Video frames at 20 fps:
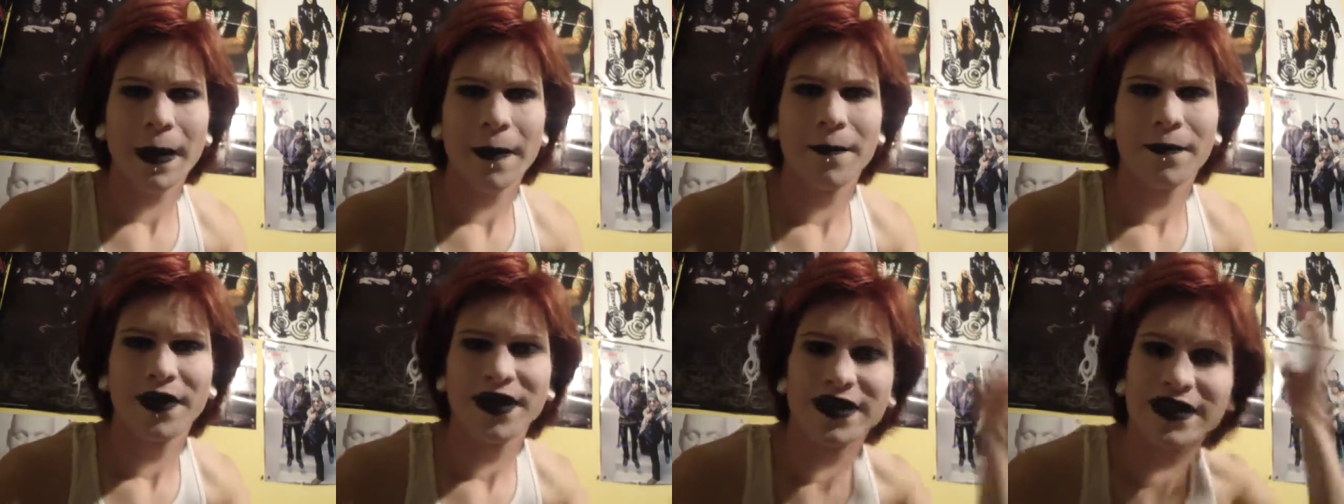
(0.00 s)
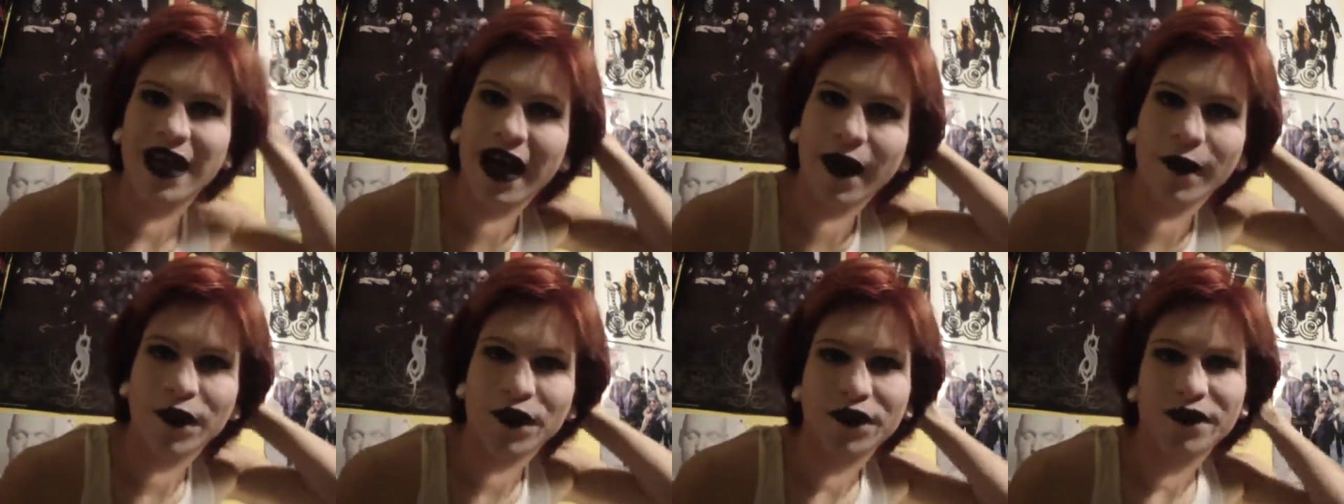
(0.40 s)
But
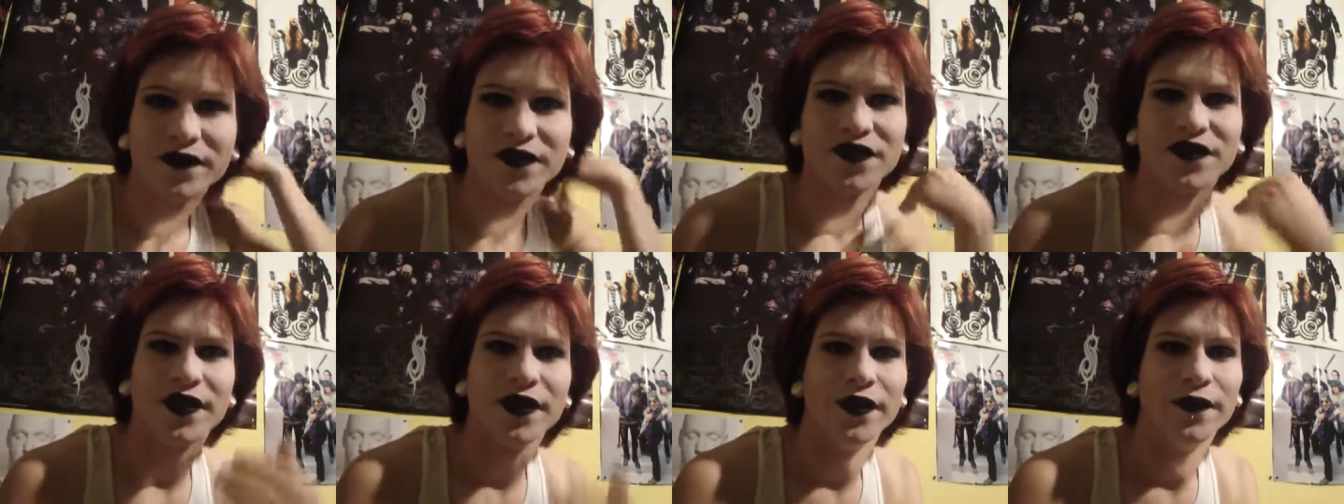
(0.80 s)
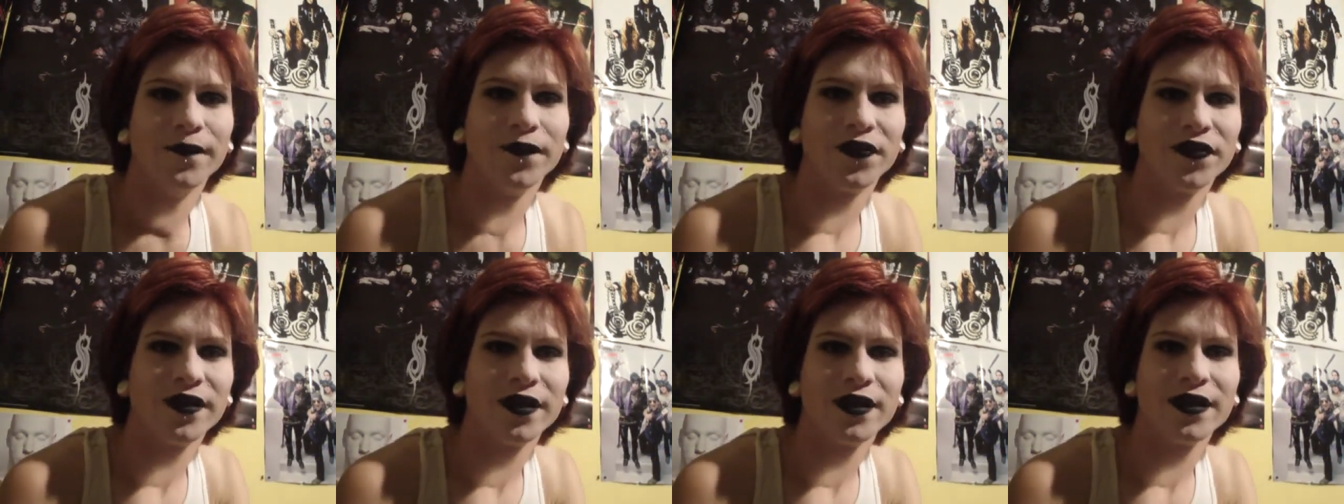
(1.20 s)
yeah, so
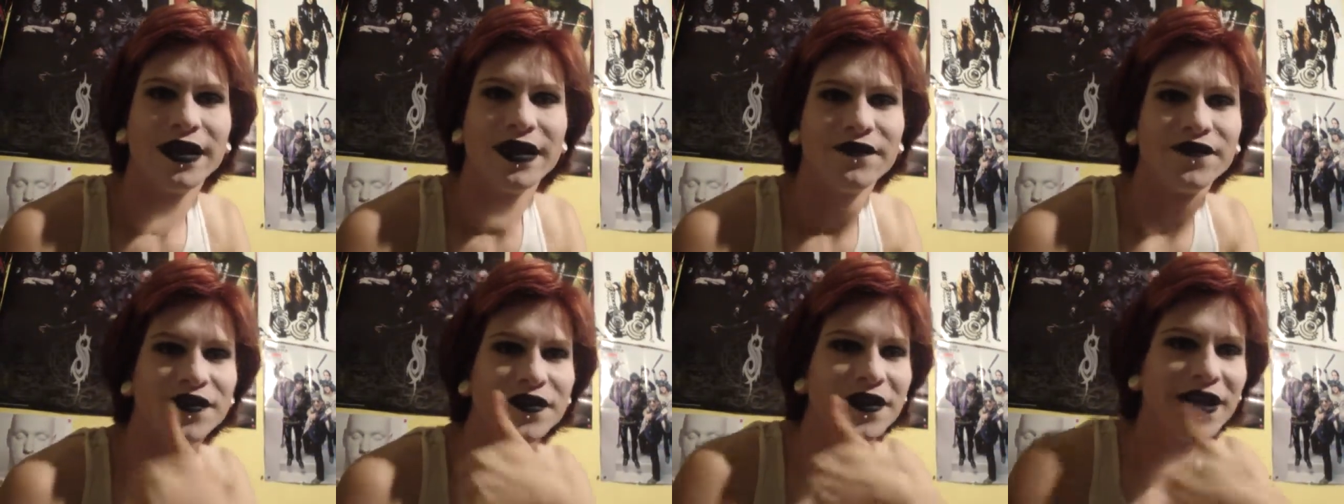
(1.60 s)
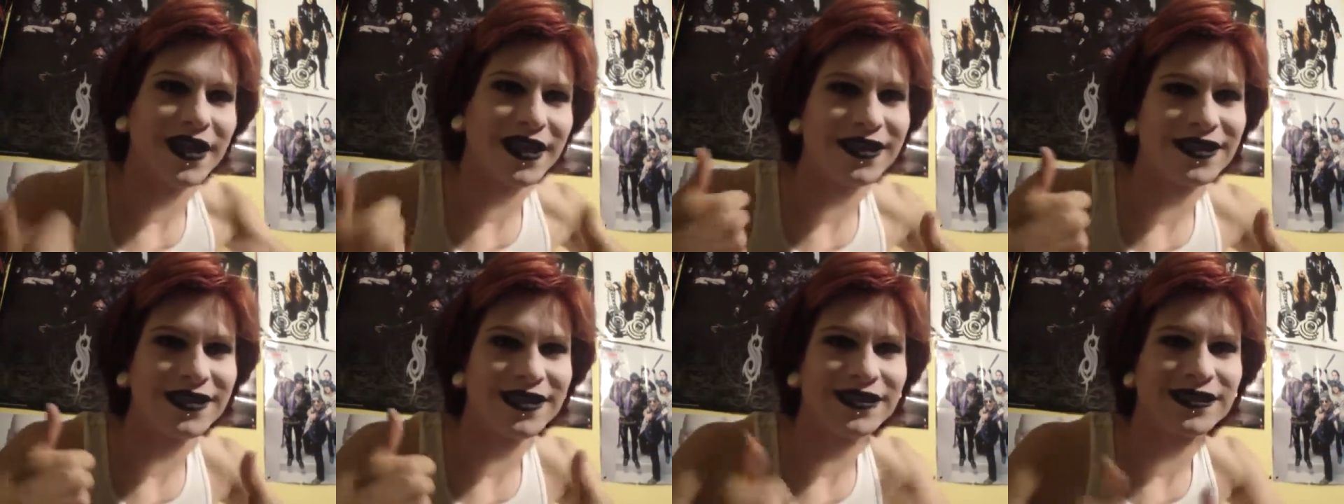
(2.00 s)
if you
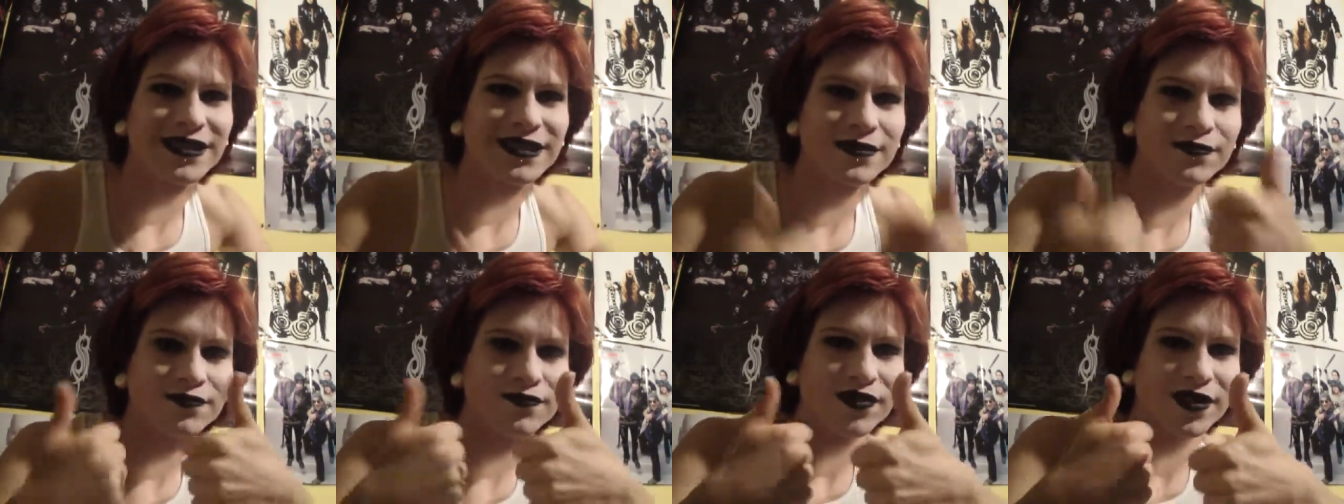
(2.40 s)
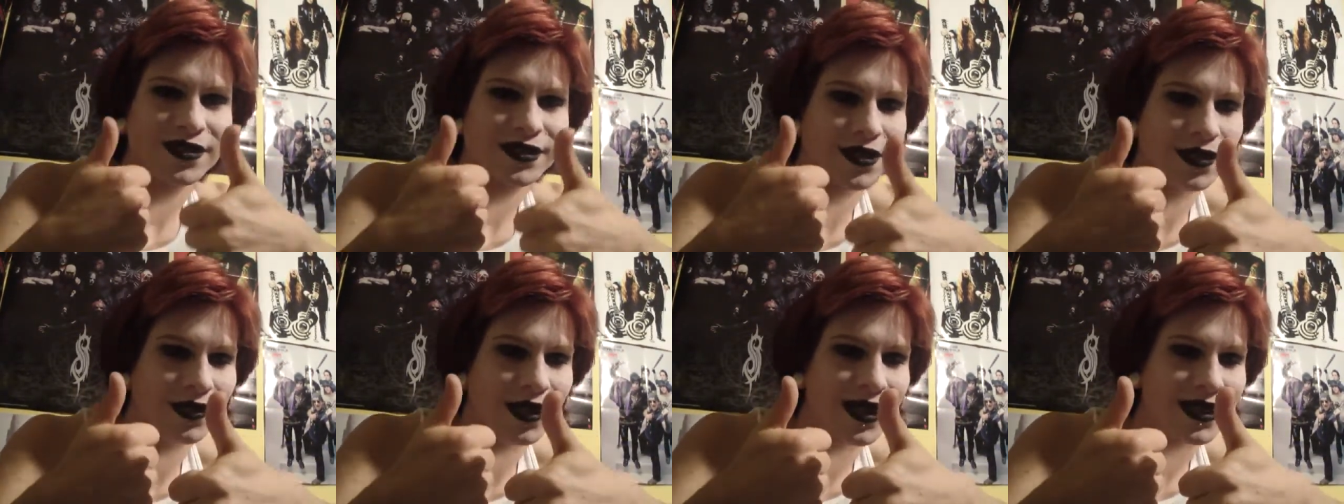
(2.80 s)
like this, press
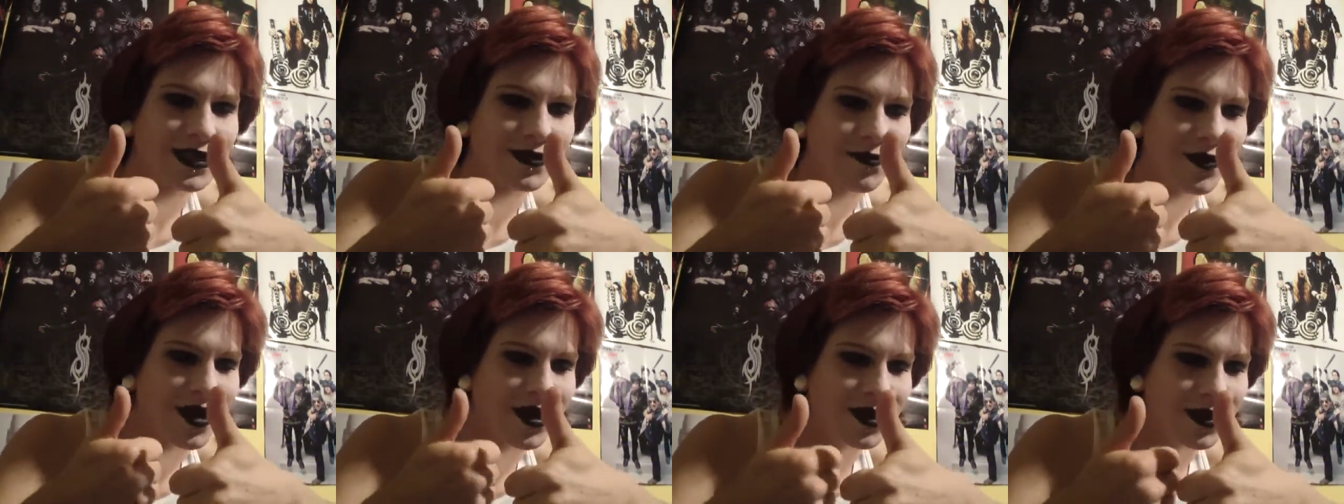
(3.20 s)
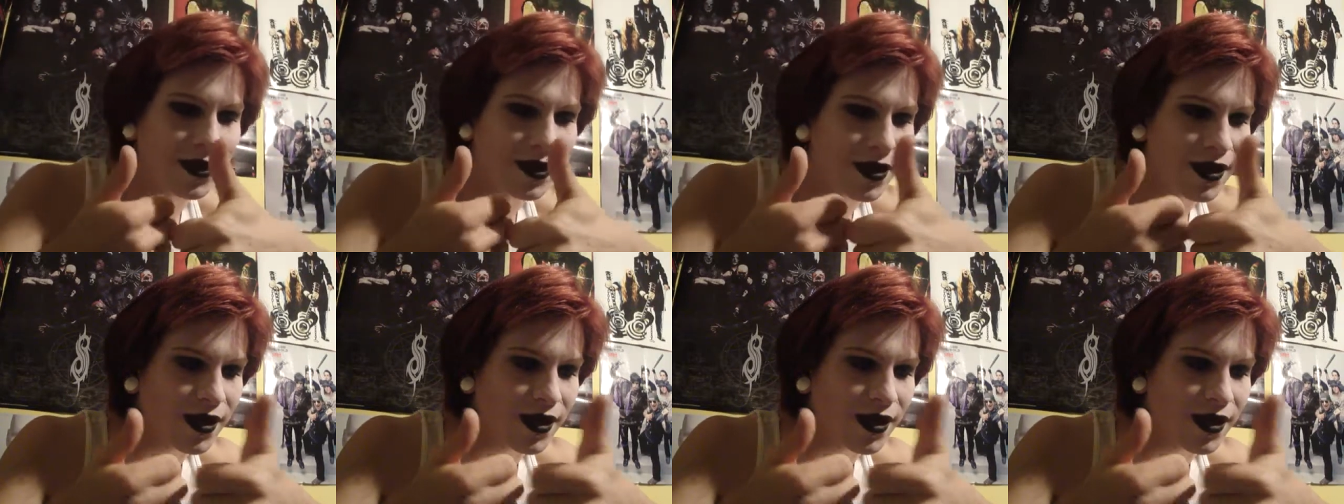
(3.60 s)
the like button,